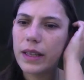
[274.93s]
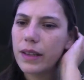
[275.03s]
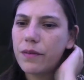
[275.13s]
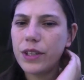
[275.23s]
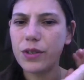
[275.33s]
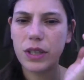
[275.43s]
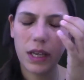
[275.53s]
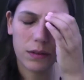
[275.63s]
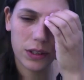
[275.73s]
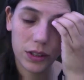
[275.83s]
The visual
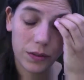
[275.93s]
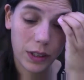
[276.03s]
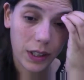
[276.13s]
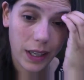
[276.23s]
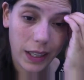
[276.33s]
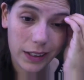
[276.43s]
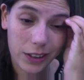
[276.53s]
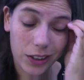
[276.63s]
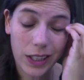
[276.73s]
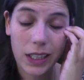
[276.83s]
language is very
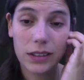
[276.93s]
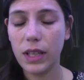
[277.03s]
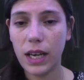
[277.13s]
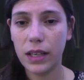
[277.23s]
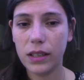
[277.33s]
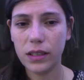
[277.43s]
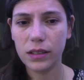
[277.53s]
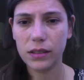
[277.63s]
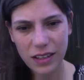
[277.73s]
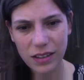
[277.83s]
internet-like.
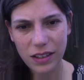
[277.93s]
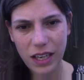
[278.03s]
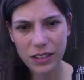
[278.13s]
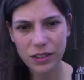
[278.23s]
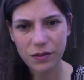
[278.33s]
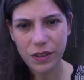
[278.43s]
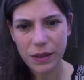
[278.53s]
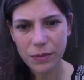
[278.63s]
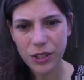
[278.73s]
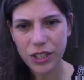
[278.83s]
Collage of
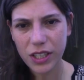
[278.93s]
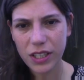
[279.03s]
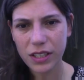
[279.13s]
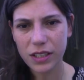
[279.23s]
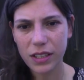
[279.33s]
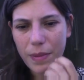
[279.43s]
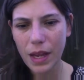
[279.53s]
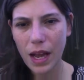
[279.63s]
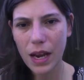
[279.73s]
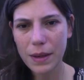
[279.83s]
images,
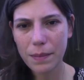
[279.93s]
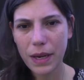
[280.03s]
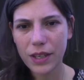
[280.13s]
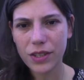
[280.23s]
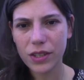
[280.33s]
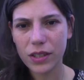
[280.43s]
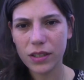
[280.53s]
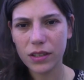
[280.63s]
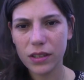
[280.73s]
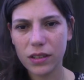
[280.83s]

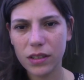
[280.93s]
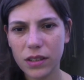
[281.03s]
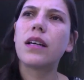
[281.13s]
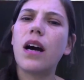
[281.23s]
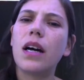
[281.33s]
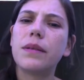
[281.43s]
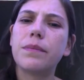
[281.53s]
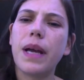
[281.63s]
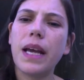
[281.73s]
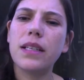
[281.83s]
animations, cut and
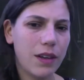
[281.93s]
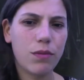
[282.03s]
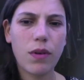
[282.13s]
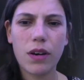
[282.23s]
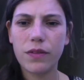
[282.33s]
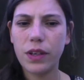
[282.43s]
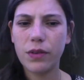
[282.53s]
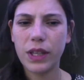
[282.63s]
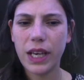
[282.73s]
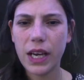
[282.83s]
paste, rough
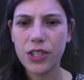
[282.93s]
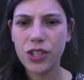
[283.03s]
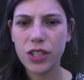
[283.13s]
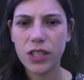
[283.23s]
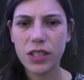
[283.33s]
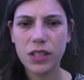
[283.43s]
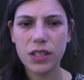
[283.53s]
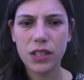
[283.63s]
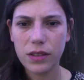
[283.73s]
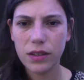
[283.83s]
around the
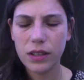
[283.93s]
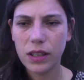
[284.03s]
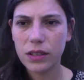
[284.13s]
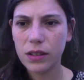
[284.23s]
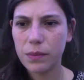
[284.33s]
edges. So you click on the